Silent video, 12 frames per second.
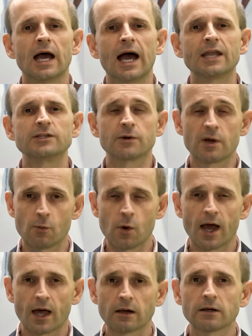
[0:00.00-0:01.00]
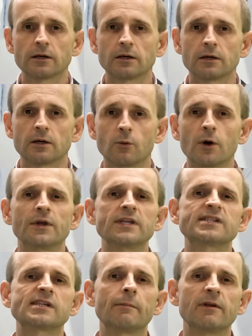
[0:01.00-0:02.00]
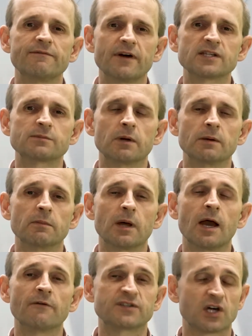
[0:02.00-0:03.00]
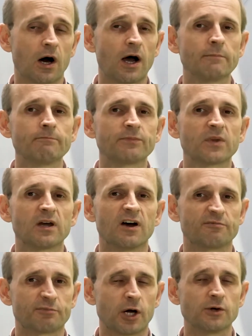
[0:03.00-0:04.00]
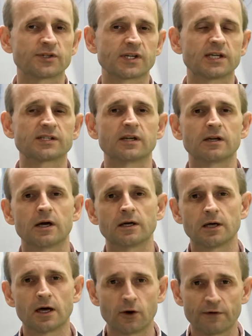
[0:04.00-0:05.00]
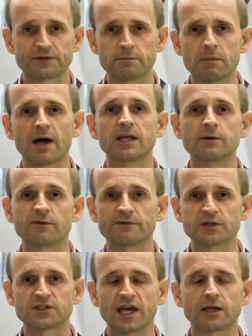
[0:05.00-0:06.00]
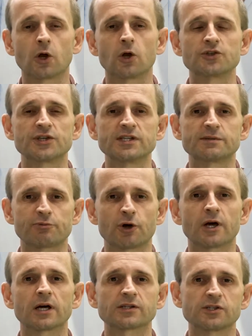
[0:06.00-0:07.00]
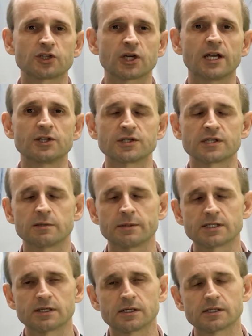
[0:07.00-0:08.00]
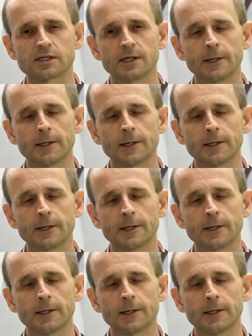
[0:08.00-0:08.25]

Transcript: and do it well, we'll need some investment of time, of process, and often money for technologies, products and changes in the business.